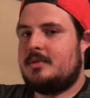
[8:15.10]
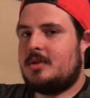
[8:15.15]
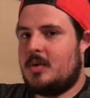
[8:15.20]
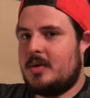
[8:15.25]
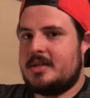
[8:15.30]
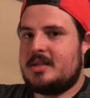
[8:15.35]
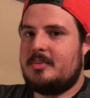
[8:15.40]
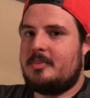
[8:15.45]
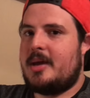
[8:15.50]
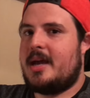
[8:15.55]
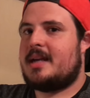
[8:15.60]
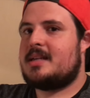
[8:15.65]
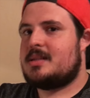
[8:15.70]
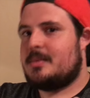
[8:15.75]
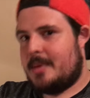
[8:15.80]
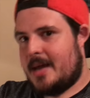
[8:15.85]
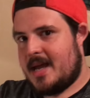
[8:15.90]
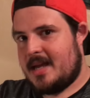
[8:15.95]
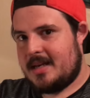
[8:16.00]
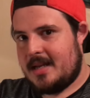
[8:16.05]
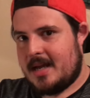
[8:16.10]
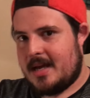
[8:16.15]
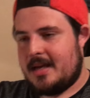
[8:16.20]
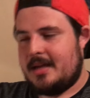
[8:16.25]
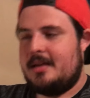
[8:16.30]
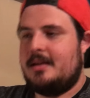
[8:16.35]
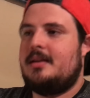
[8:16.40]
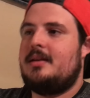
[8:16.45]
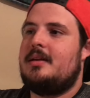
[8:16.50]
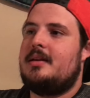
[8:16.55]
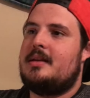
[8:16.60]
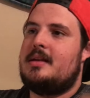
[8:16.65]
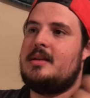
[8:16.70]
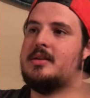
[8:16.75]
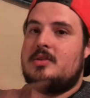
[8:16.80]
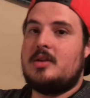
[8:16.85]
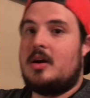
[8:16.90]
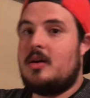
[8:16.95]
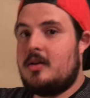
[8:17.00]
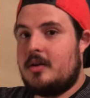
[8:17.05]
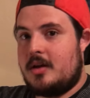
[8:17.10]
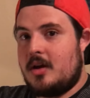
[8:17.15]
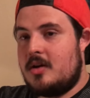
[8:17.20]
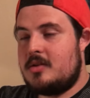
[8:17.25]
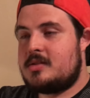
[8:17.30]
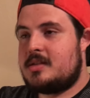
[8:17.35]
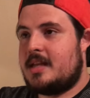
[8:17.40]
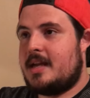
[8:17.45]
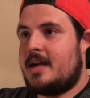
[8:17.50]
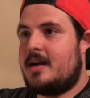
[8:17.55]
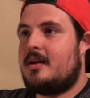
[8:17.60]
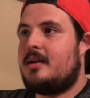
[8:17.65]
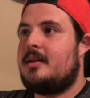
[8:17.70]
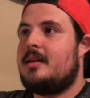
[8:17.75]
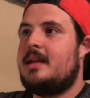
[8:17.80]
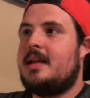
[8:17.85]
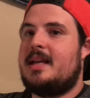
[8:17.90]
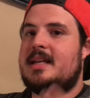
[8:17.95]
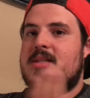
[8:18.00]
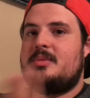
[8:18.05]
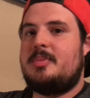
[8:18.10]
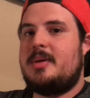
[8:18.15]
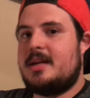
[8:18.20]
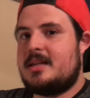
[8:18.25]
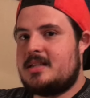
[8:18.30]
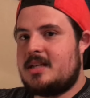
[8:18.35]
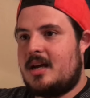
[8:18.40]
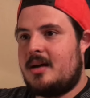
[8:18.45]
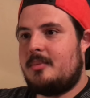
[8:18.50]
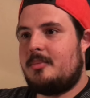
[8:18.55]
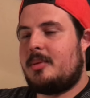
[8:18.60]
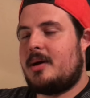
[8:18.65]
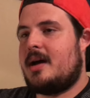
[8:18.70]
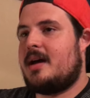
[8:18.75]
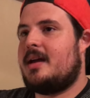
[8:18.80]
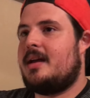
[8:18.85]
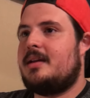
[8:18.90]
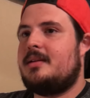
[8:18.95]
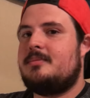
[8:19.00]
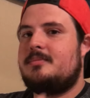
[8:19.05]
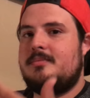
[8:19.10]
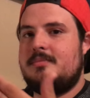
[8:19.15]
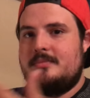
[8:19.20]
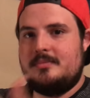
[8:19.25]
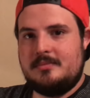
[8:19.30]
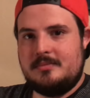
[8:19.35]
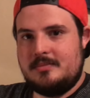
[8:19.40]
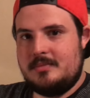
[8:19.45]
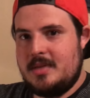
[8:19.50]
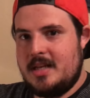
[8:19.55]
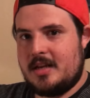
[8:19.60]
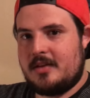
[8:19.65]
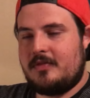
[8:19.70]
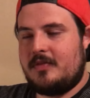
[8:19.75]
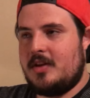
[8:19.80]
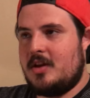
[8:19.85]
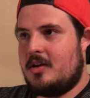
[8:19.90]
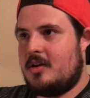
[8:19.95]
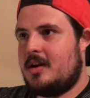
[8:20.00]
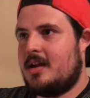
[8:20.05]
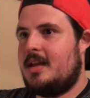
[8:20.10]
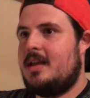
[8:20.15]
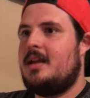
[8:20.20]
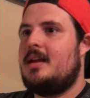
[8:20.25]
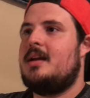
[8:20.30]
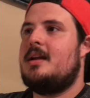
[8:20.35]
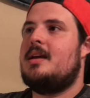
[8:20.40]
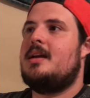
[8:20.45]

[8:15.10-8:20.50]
Quentin Beck is a bad guy. He goes there, he gets picked up by Nick Fury,